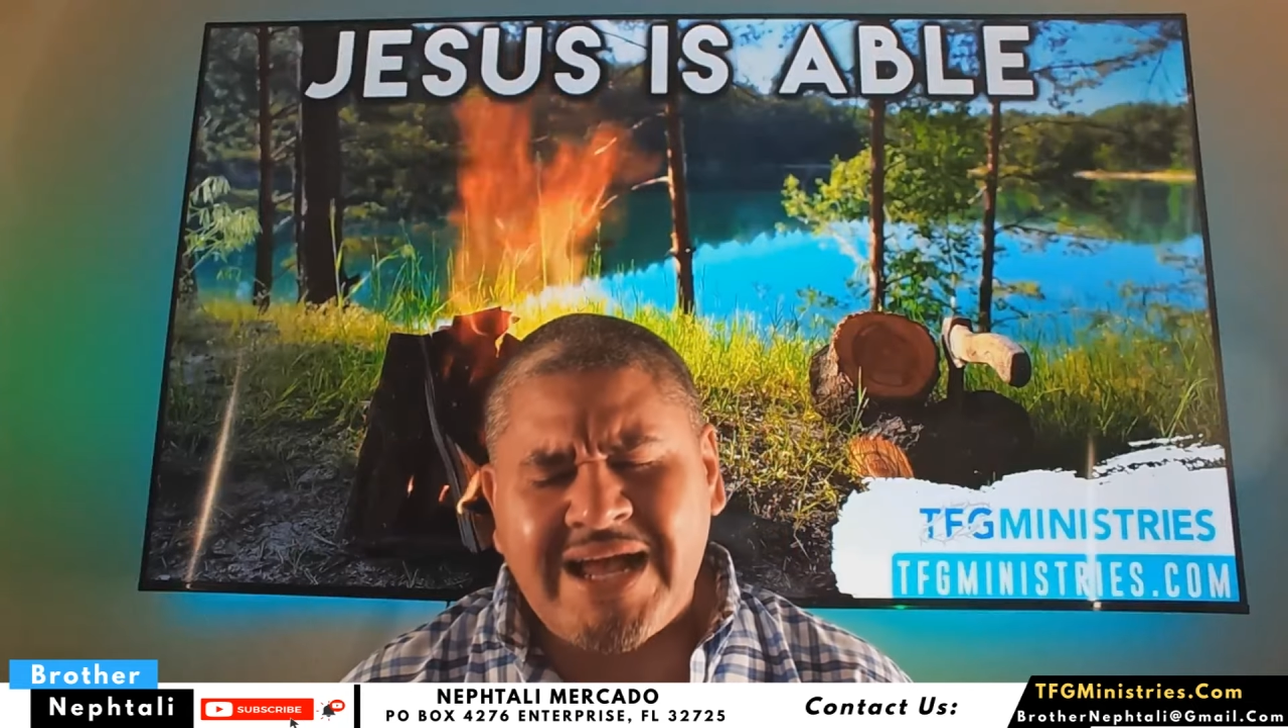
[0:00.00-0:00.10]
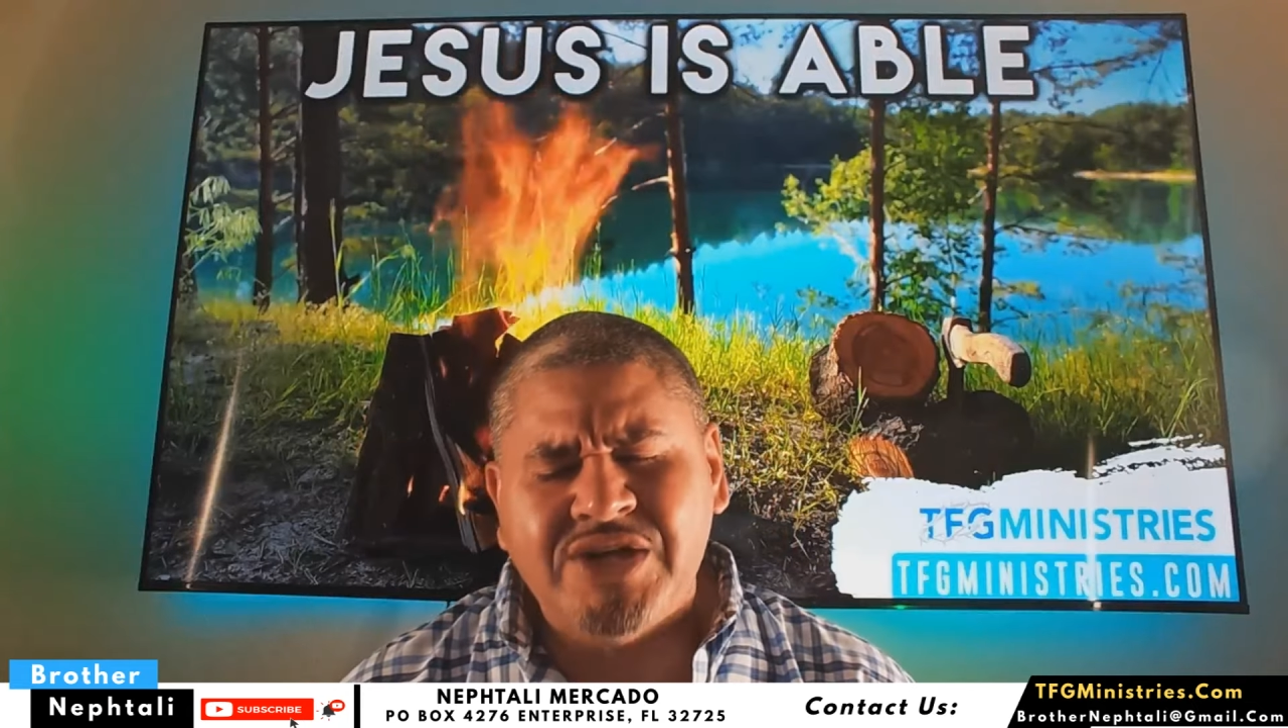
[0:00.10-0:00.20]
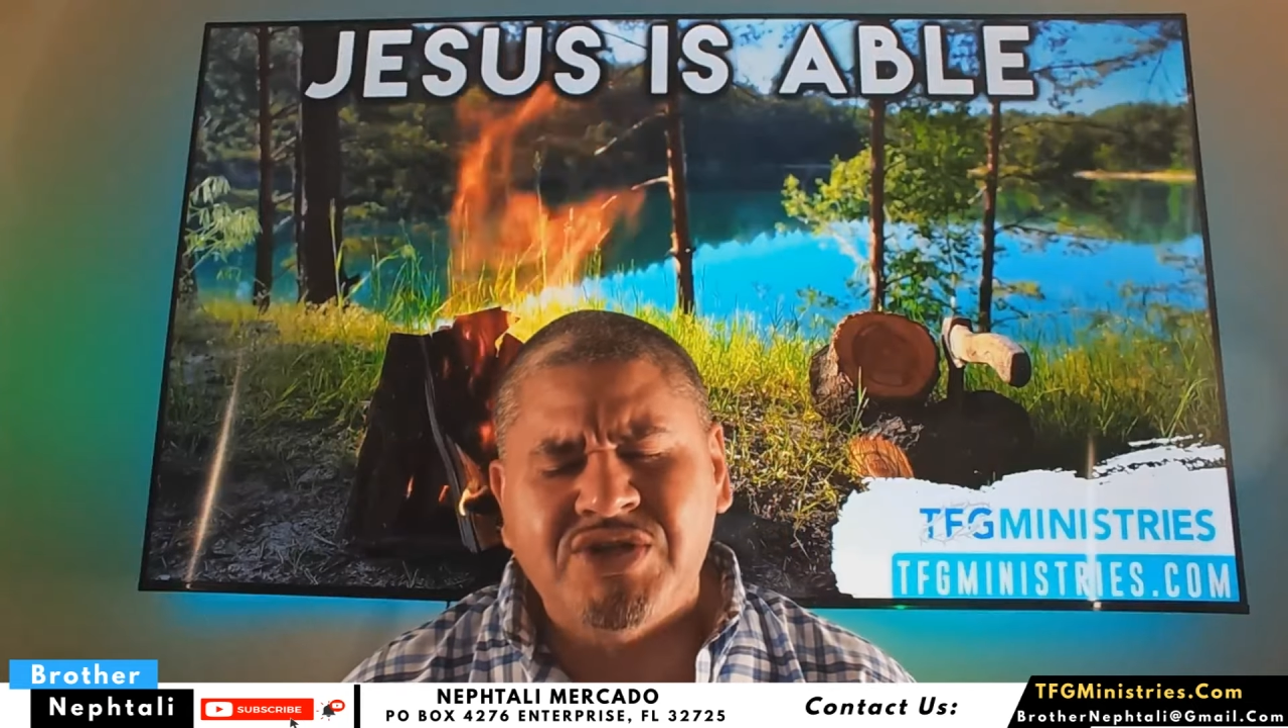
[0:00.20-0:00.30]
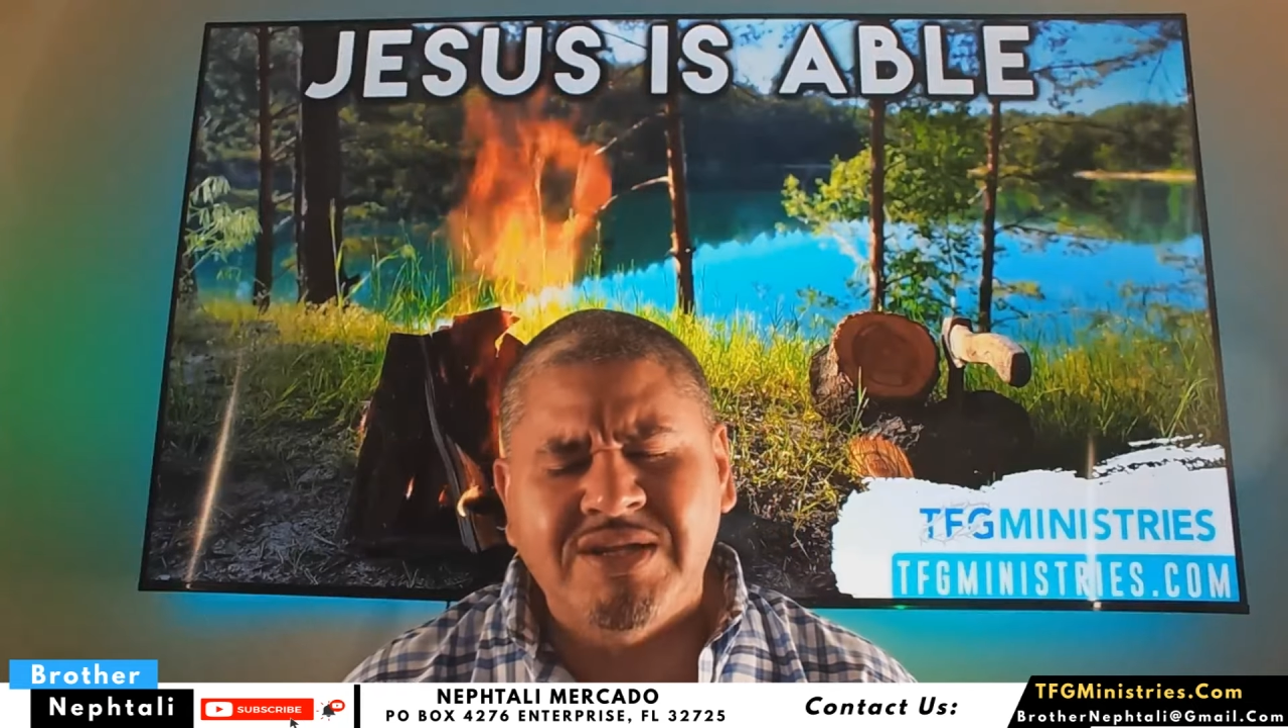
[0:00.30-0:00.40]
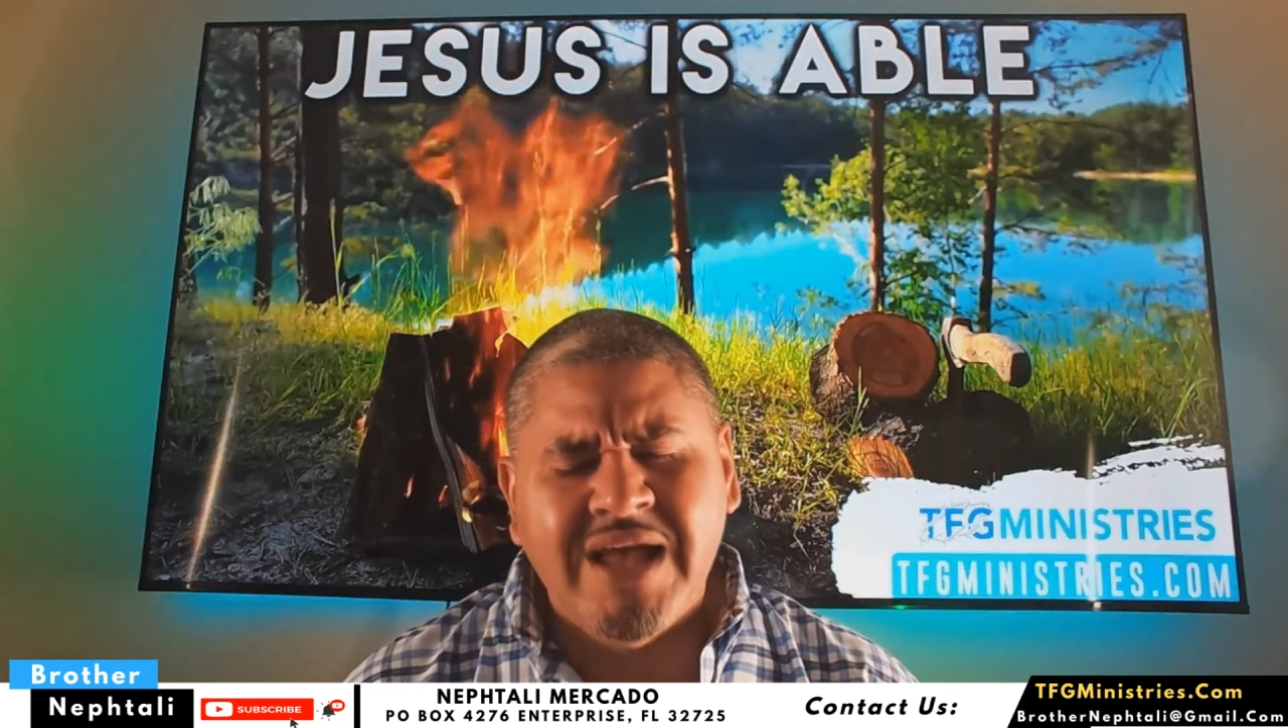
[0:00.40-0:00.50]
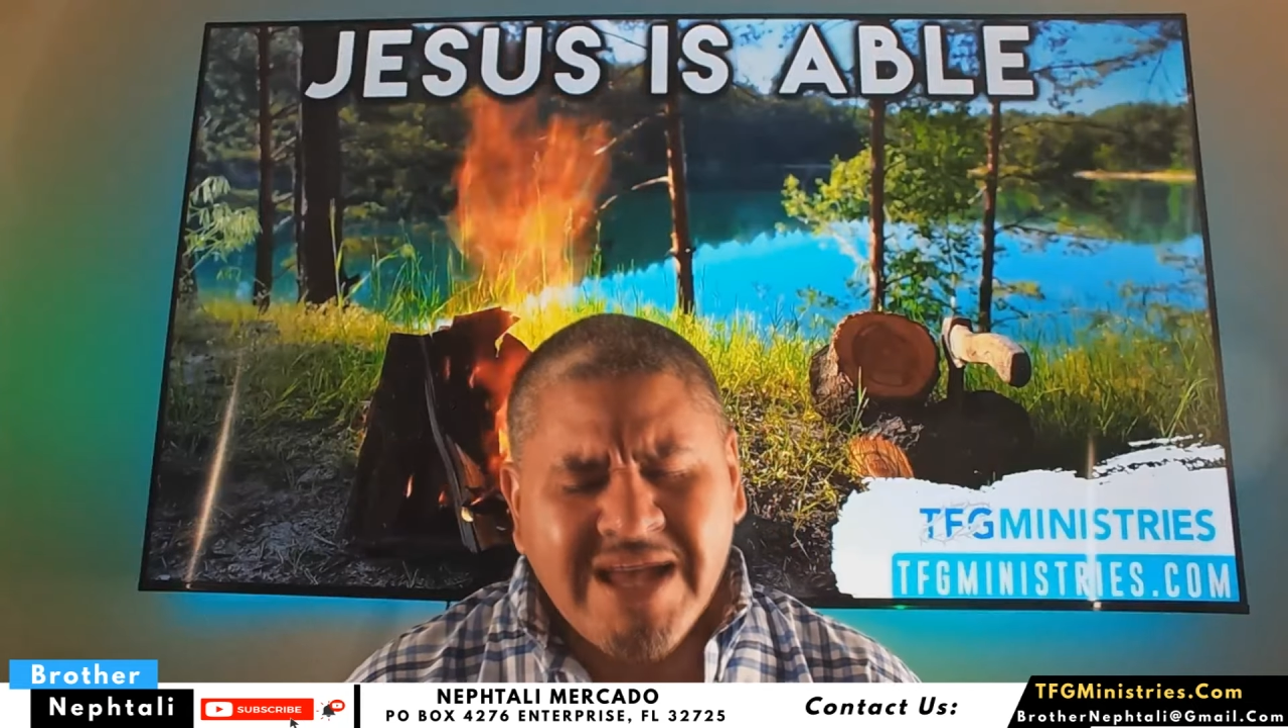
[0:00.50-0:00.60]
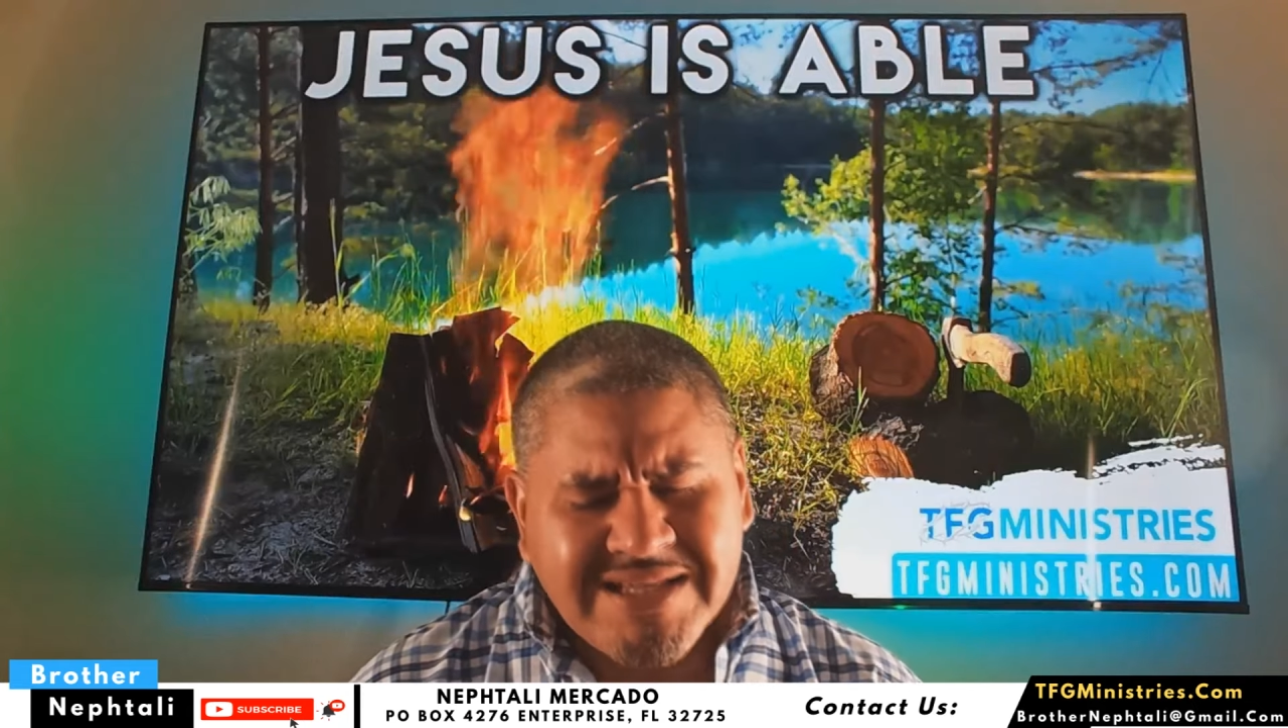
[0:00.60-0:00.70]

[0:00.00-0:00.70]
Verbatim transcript: action.